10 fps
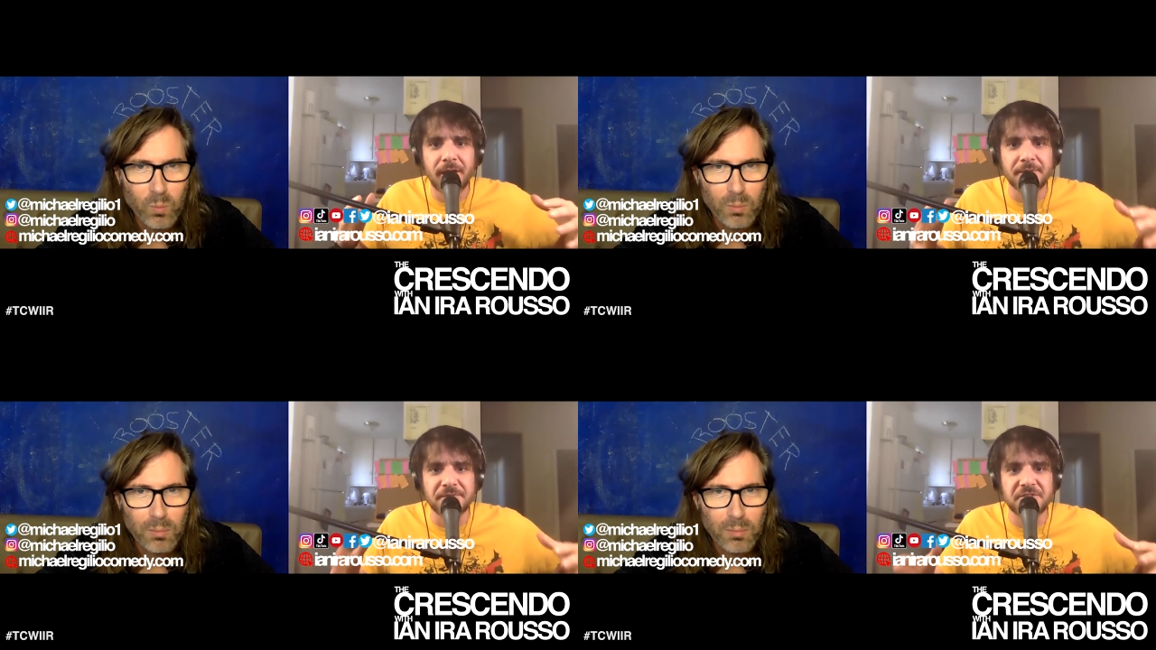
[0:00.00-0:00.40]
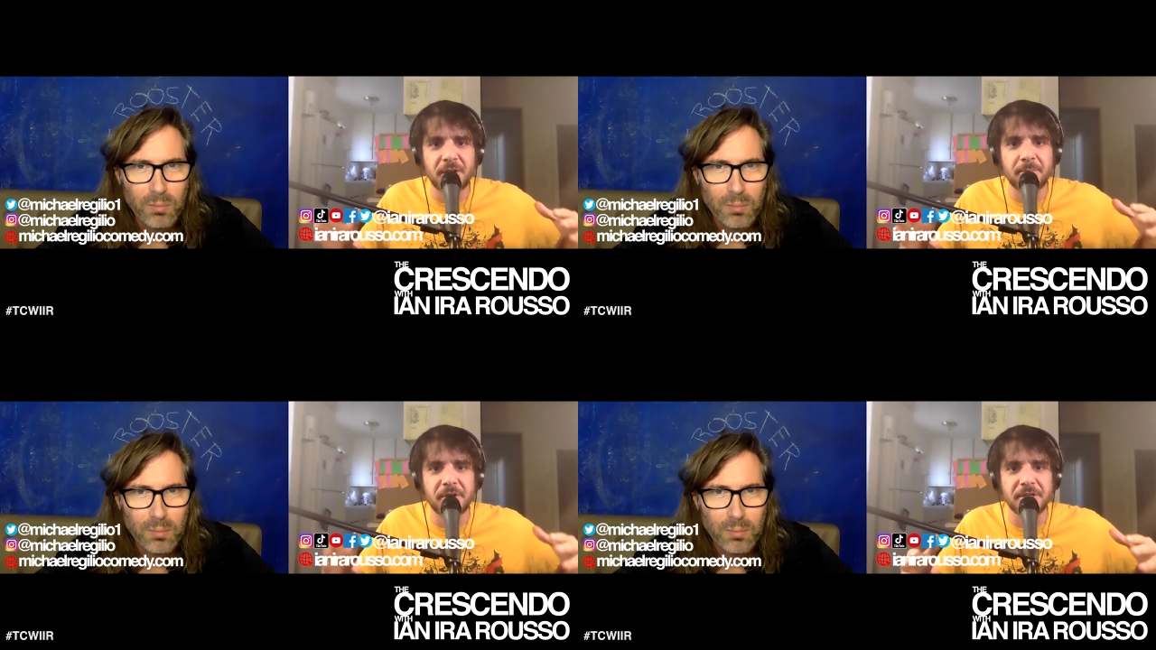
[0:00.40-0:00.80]
Speaker 1: If
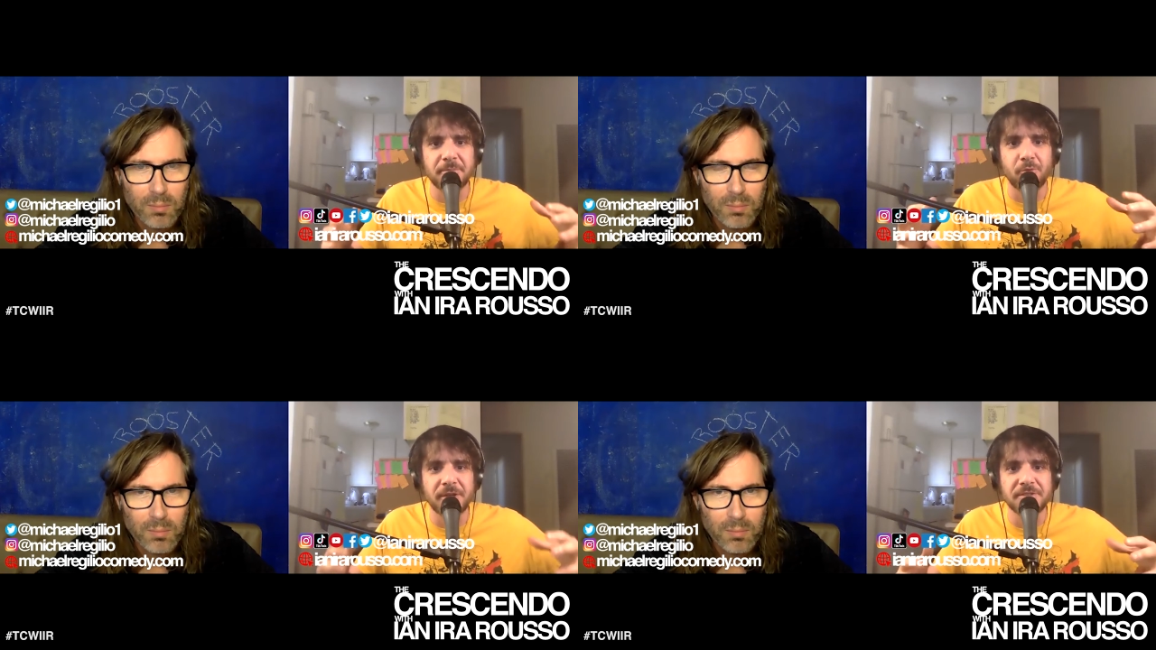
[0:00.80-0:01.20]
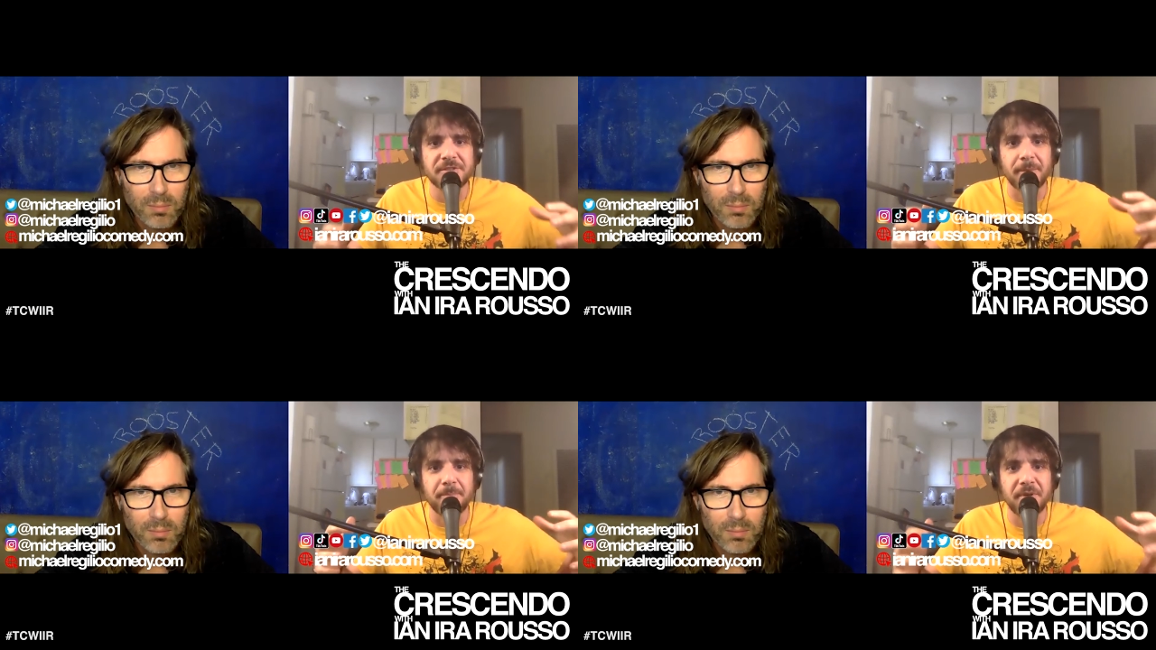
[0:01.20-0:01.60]
somebody
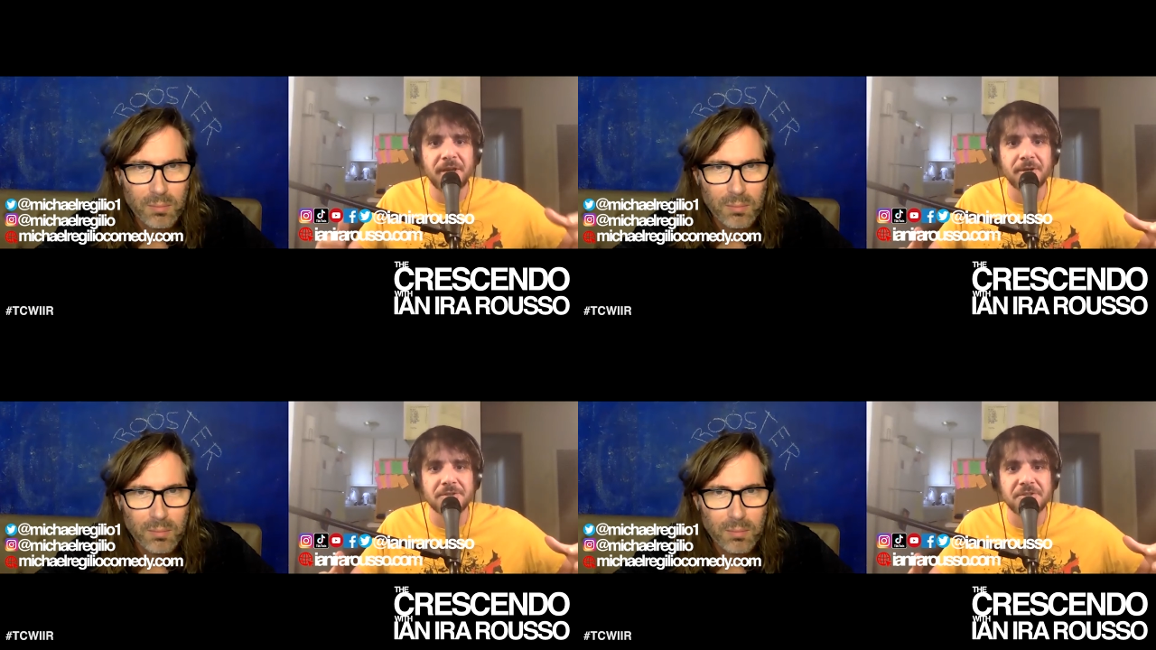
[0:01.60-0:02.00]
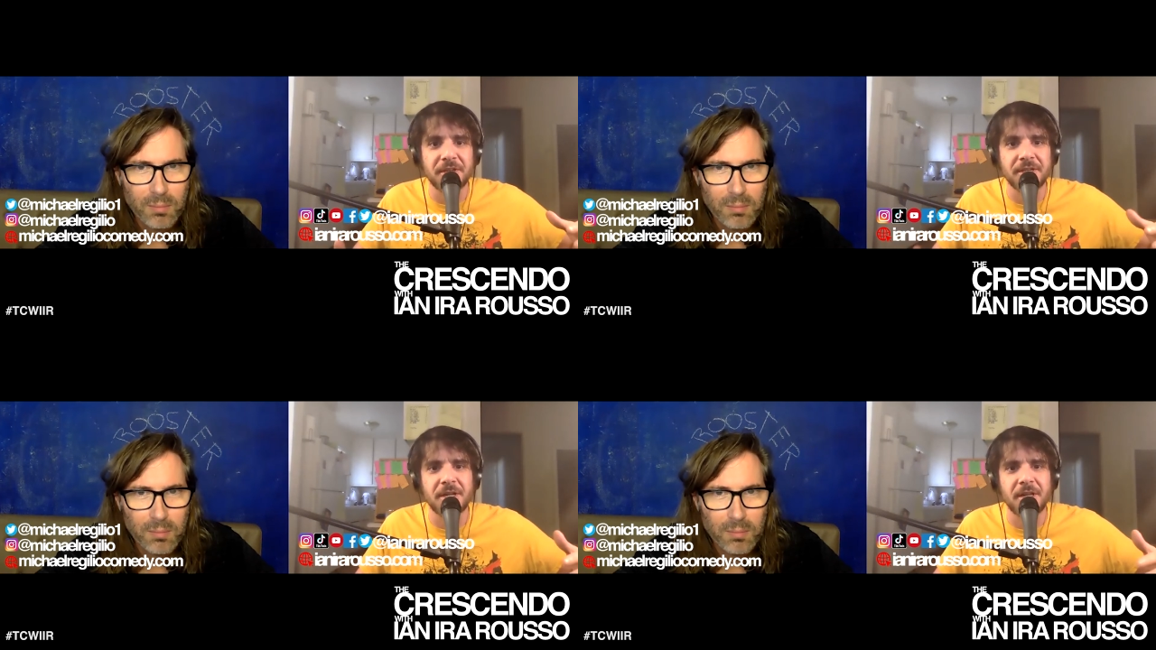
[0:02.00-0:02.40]
brings up Pinkerton,